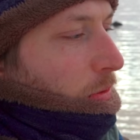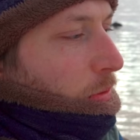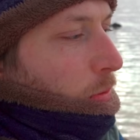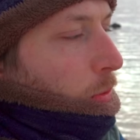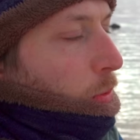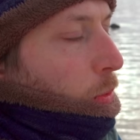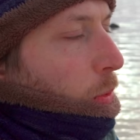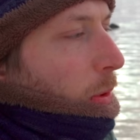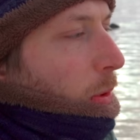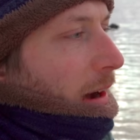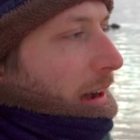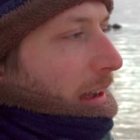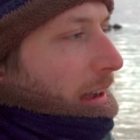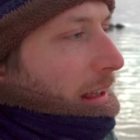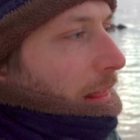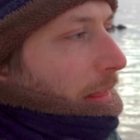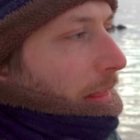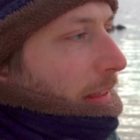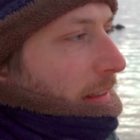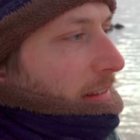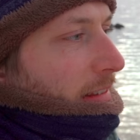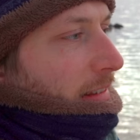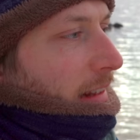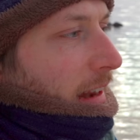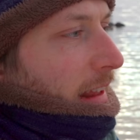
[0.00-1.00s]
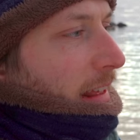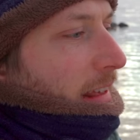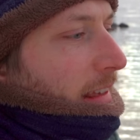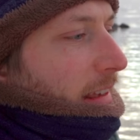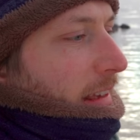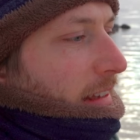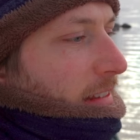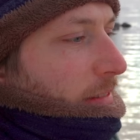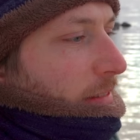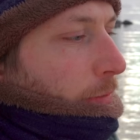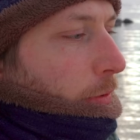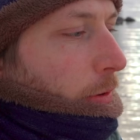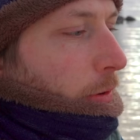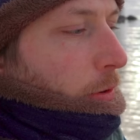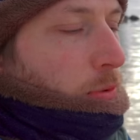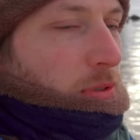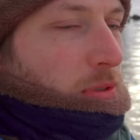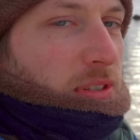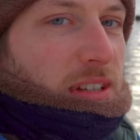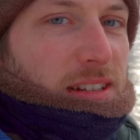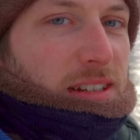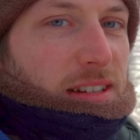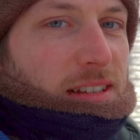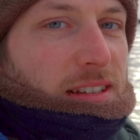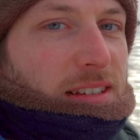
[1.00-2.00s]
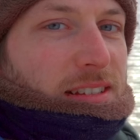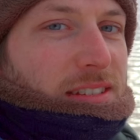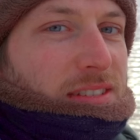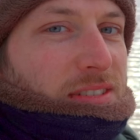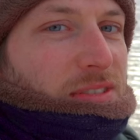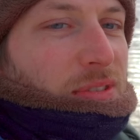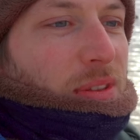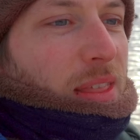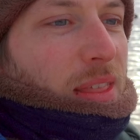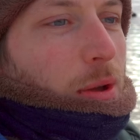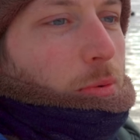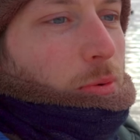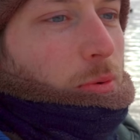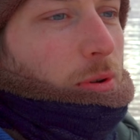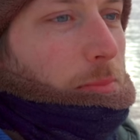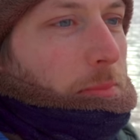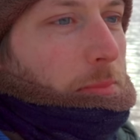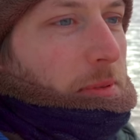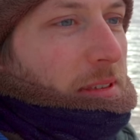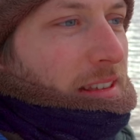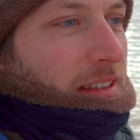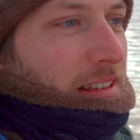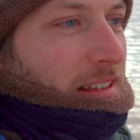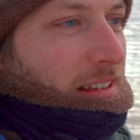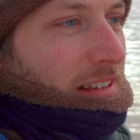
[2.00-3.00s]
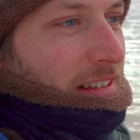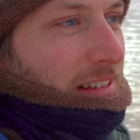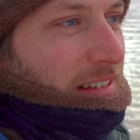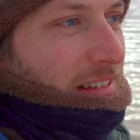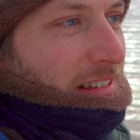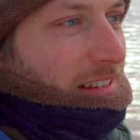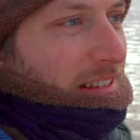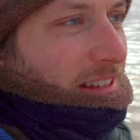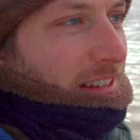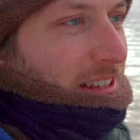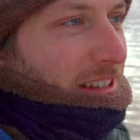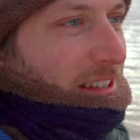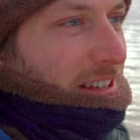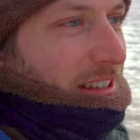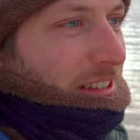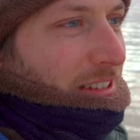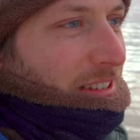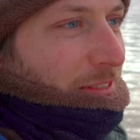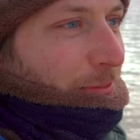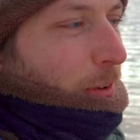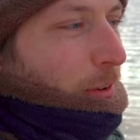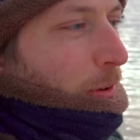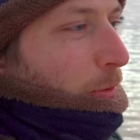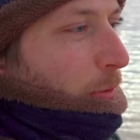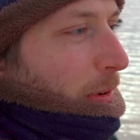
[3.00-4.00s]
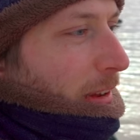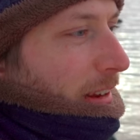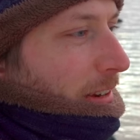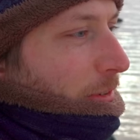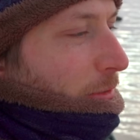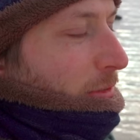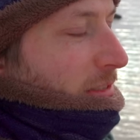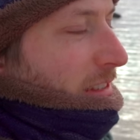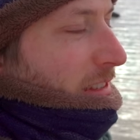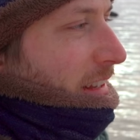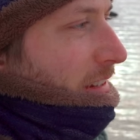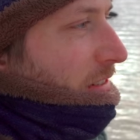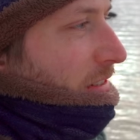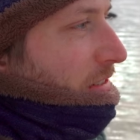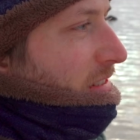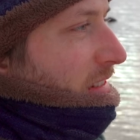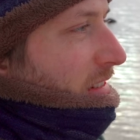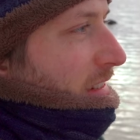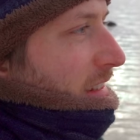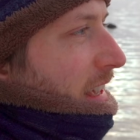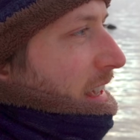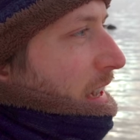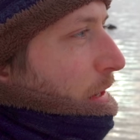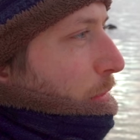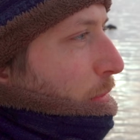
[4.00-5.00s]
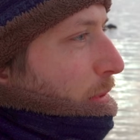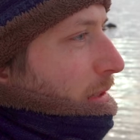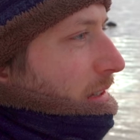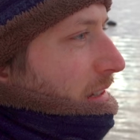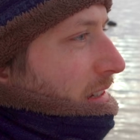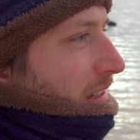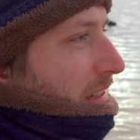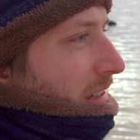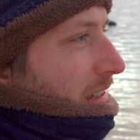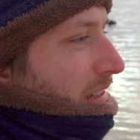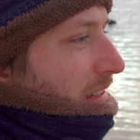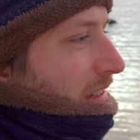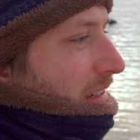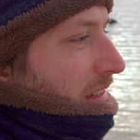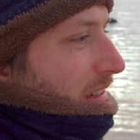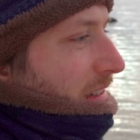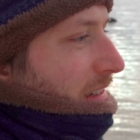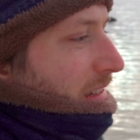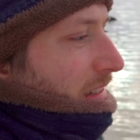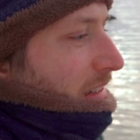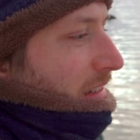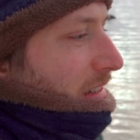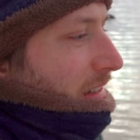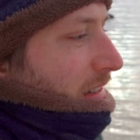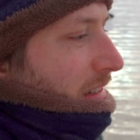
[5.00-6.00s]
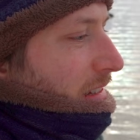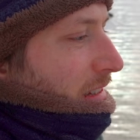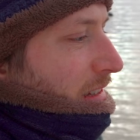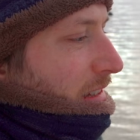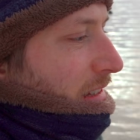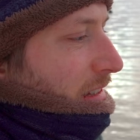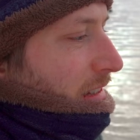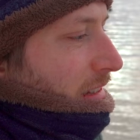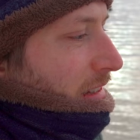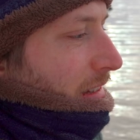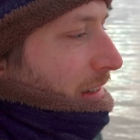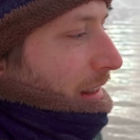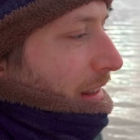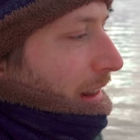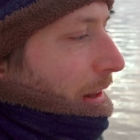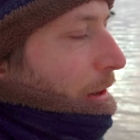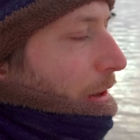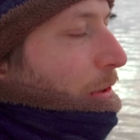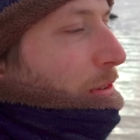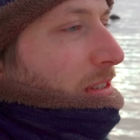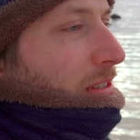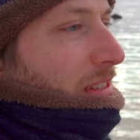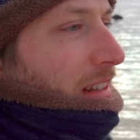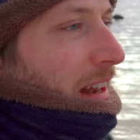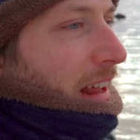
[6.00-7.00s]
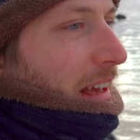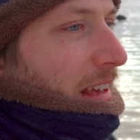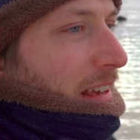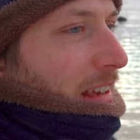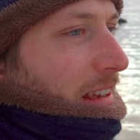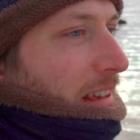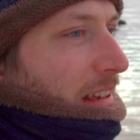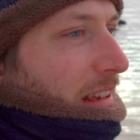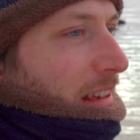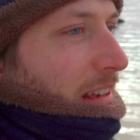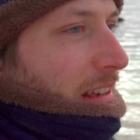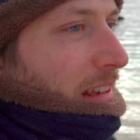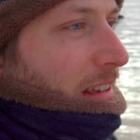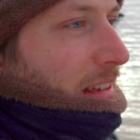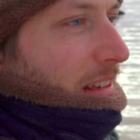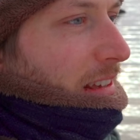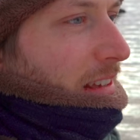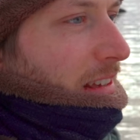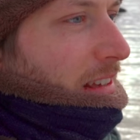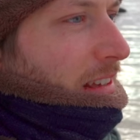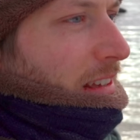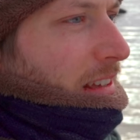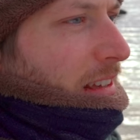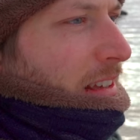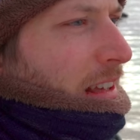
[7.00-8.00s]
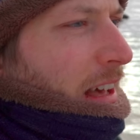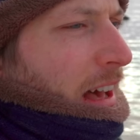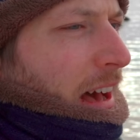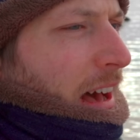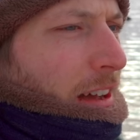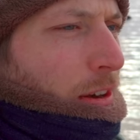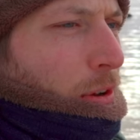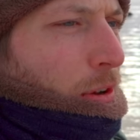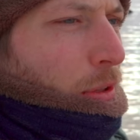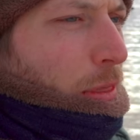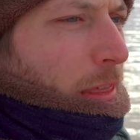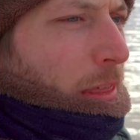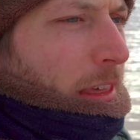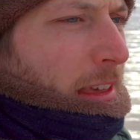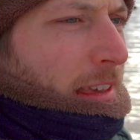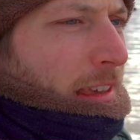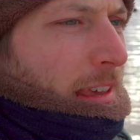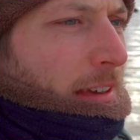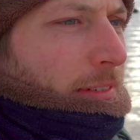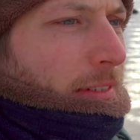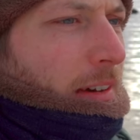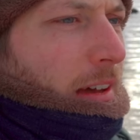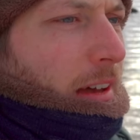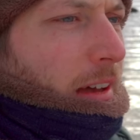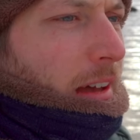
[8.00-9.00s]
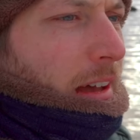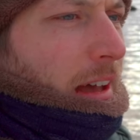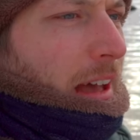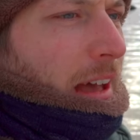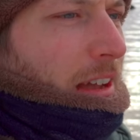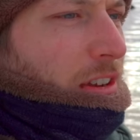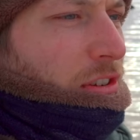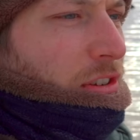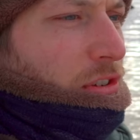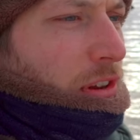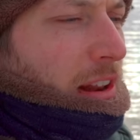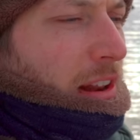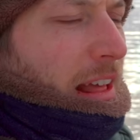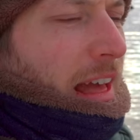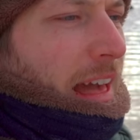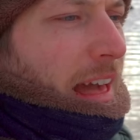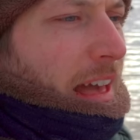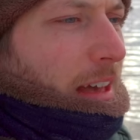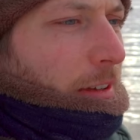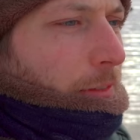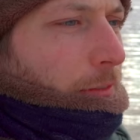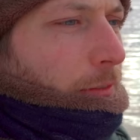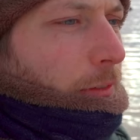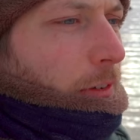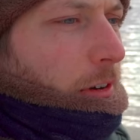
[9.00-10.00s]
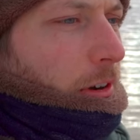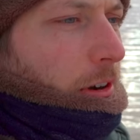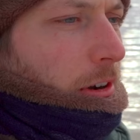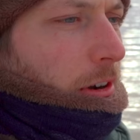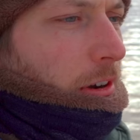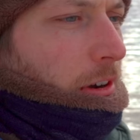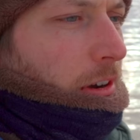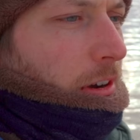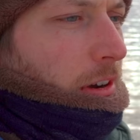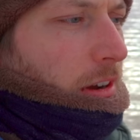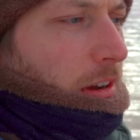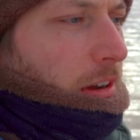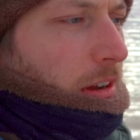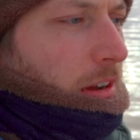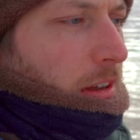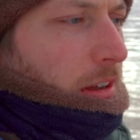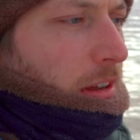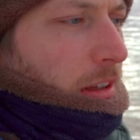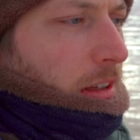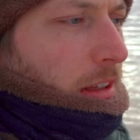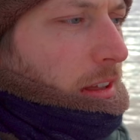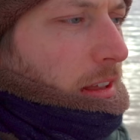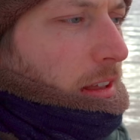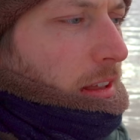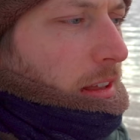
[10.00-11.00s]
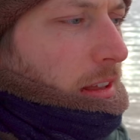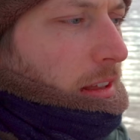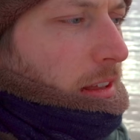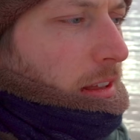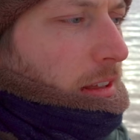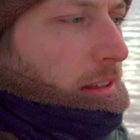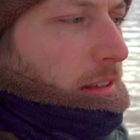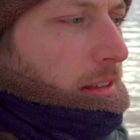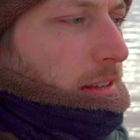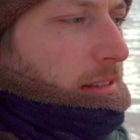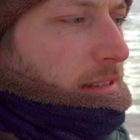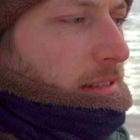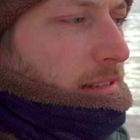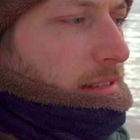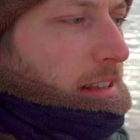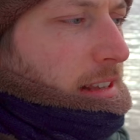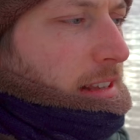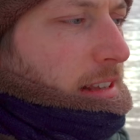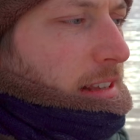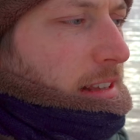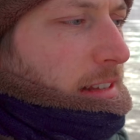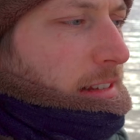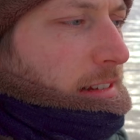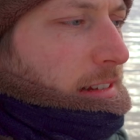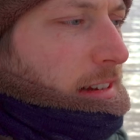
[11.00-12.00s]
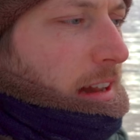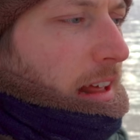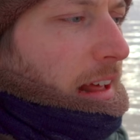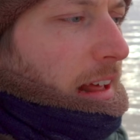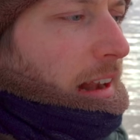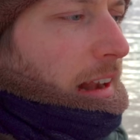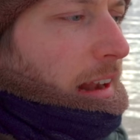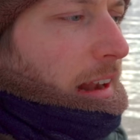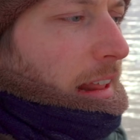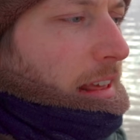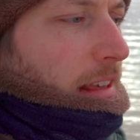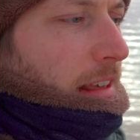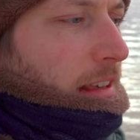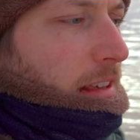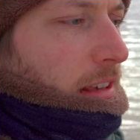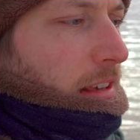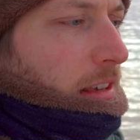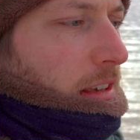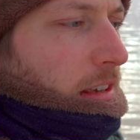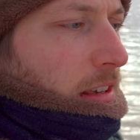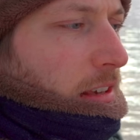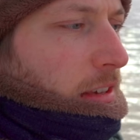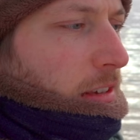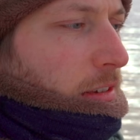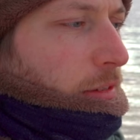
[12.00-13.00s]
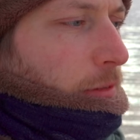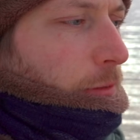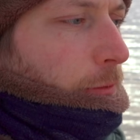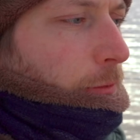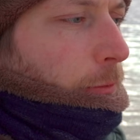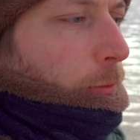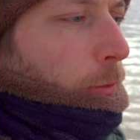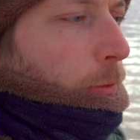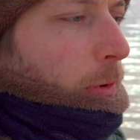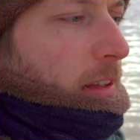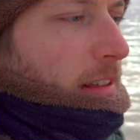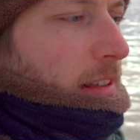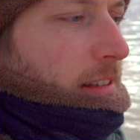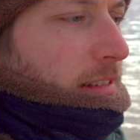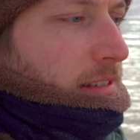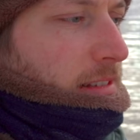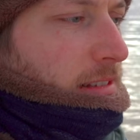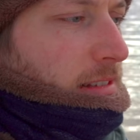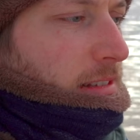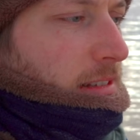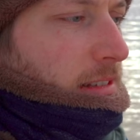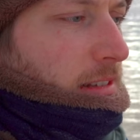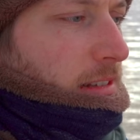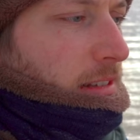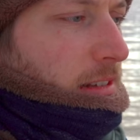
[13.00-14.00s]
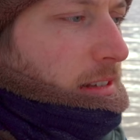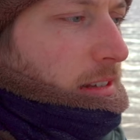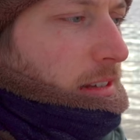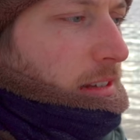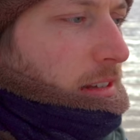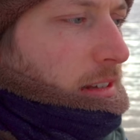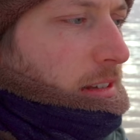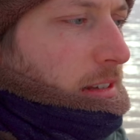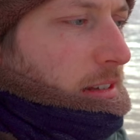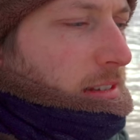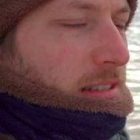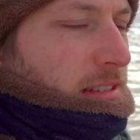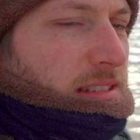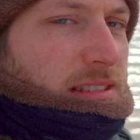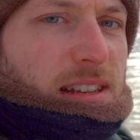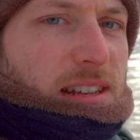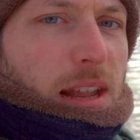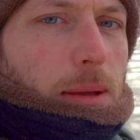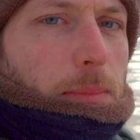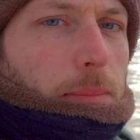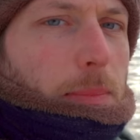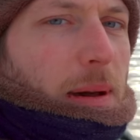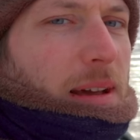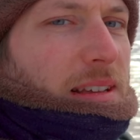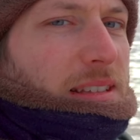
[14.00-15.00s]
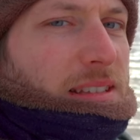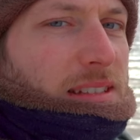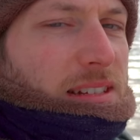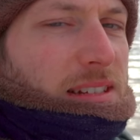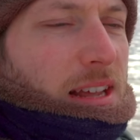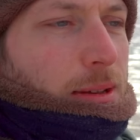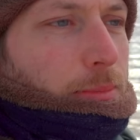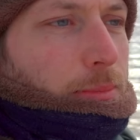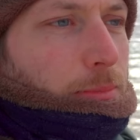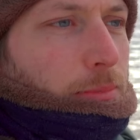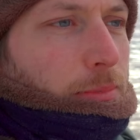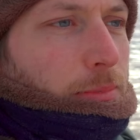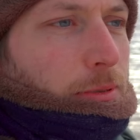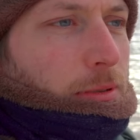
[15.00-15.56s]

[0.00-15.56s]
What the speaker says: while this lake has frozen. So that will be very interesting to see how it looks like. I don't think I've actually ever seen a lake freeze step by step.